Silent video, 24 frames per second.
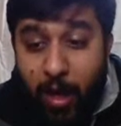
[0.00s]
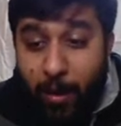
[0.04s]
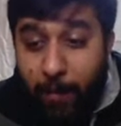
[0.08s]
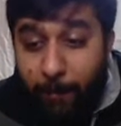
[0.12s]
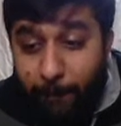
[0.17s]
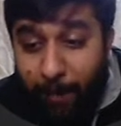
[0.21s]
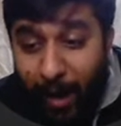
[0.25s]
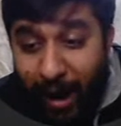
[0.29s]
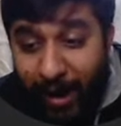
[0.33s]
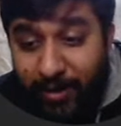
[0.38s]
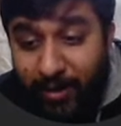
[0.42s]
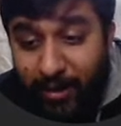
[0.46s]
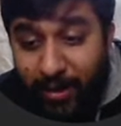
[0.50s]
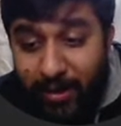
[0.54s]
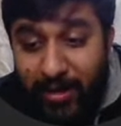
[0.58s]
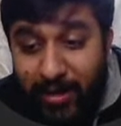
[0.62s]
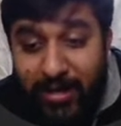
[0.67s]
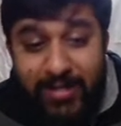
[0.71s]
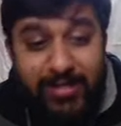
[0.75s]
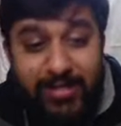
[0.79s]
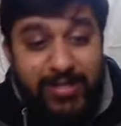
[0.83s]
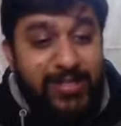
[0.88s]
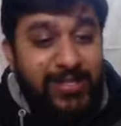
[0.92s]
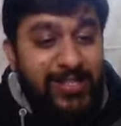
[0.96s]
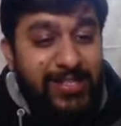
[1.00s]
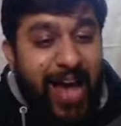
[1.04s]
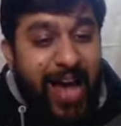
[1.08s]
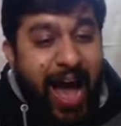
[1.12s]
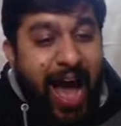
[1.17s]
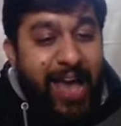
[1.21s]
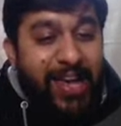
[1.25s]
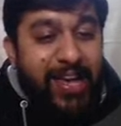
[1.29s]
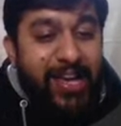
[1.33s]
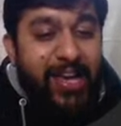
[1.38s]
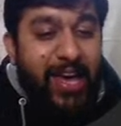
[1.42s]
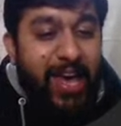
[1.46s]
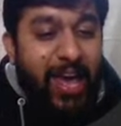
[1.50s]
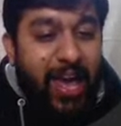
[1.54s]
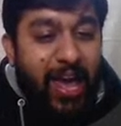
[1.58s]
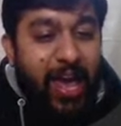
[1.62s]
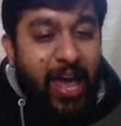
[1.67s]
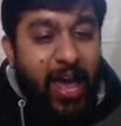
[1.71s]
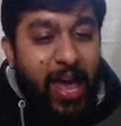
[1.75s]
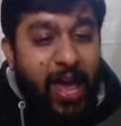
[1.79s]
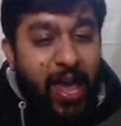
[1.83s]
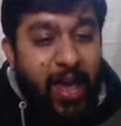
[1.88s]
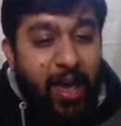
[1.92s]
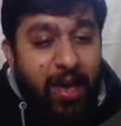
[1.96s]
But psi
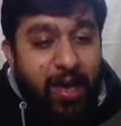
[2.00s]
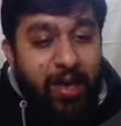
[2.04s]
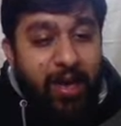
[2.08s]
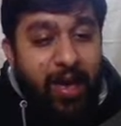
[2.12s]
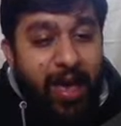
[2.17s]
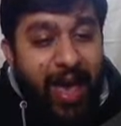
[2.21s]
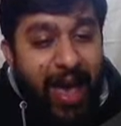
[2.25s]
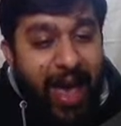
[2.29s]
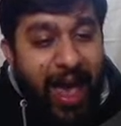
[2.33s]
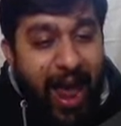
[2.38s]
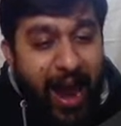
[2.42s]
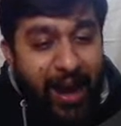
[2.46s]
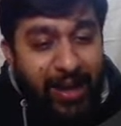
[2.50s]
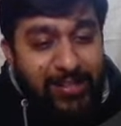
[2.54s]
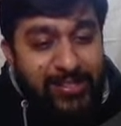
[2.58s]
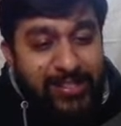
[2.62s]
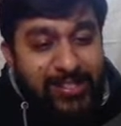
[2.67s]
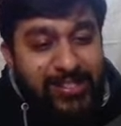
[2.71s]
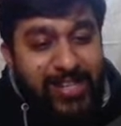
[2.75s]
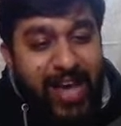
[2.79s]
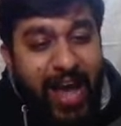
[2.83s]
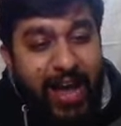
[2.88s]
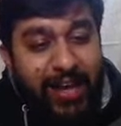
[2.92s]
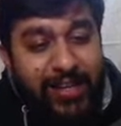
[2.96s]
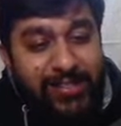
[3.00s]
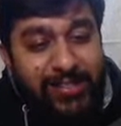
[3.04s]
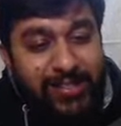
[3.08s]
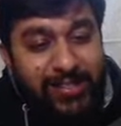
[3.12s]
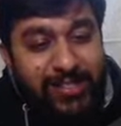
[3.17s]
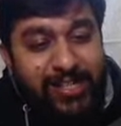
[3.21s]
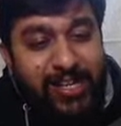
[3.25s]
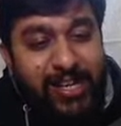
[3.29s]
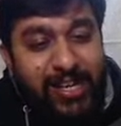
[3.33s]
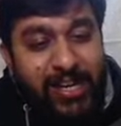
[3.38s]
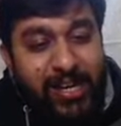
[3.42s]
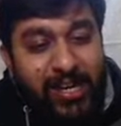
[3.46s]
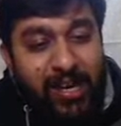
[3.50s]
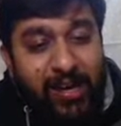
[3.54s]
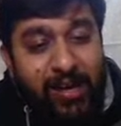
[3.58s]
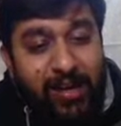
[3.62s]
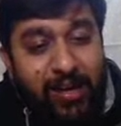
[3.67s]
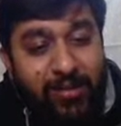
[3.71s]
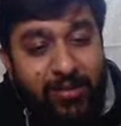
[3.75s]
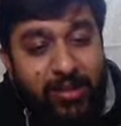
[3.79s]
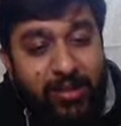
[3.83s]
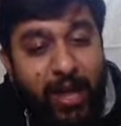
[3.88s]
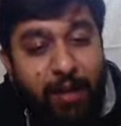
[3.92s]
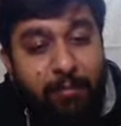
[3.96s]
A and psi C,
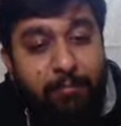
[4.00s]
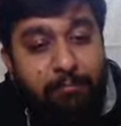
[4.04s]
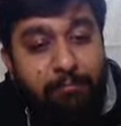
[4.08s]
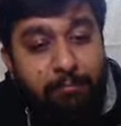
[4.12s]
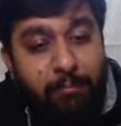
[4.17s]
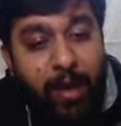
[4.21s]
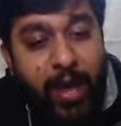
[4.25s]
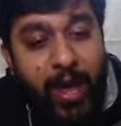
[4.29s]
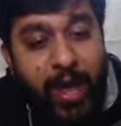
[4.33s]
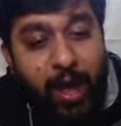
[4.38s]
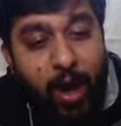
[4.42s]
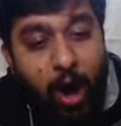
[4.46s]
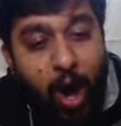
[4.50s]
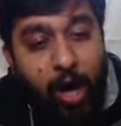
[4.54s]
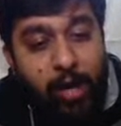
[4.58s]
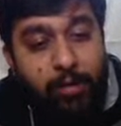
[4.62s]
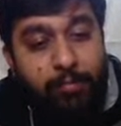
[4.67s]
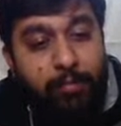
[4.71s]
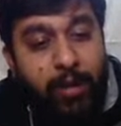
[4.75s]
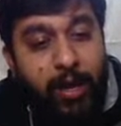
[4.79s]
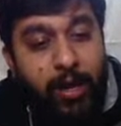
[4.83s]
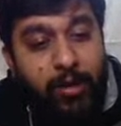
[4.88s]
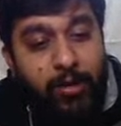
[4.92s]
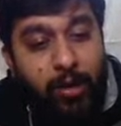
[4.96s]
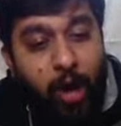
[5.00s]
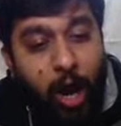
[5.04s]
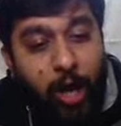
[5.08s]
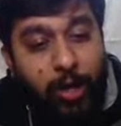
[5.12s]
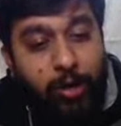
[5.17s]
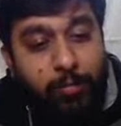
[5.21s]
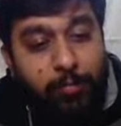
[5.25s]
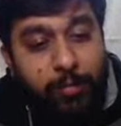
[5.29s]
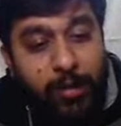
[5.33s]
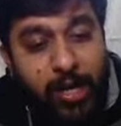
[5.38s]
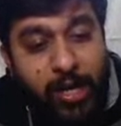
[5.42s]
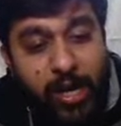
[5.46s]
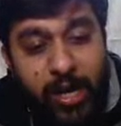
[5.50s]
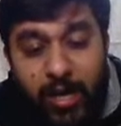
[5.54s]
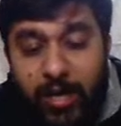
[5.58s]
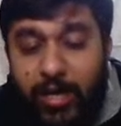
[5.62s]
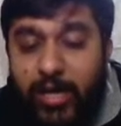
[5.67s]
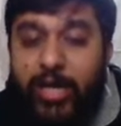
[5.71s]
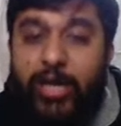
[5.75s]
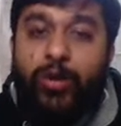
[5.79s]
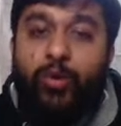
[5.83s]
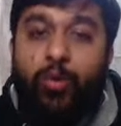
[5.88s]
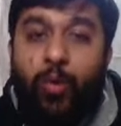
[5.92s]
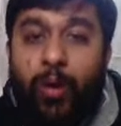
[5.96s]
they may or may not be
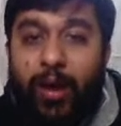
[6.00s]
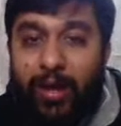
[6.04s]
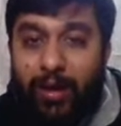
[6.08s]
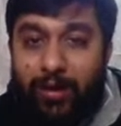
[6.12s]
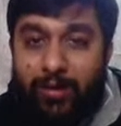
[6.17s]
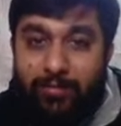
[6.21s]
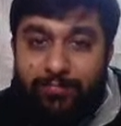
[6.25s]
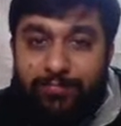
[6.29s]
equal.